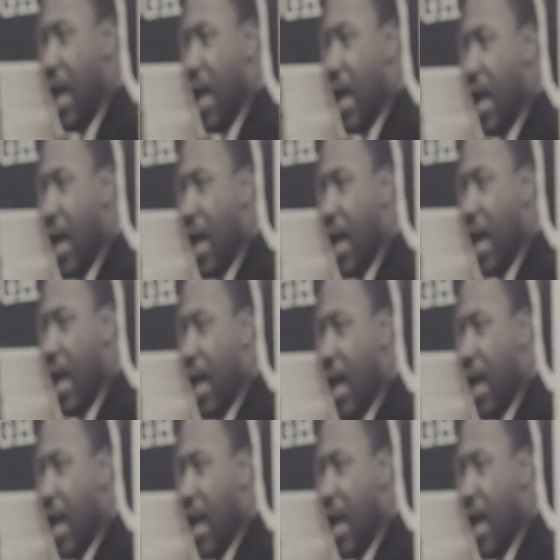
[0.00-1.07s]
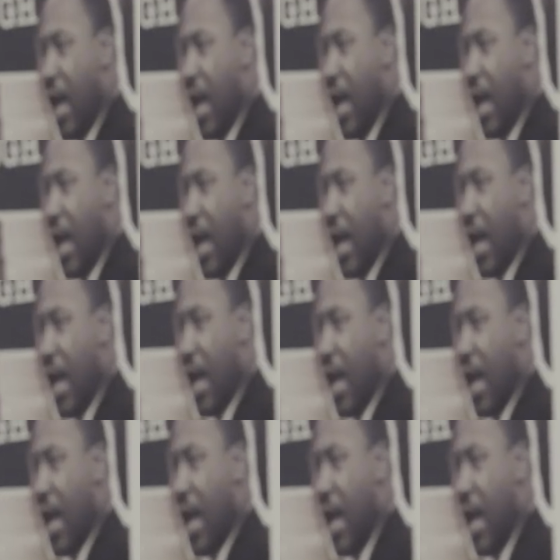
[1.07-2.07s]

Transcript: (not speaking)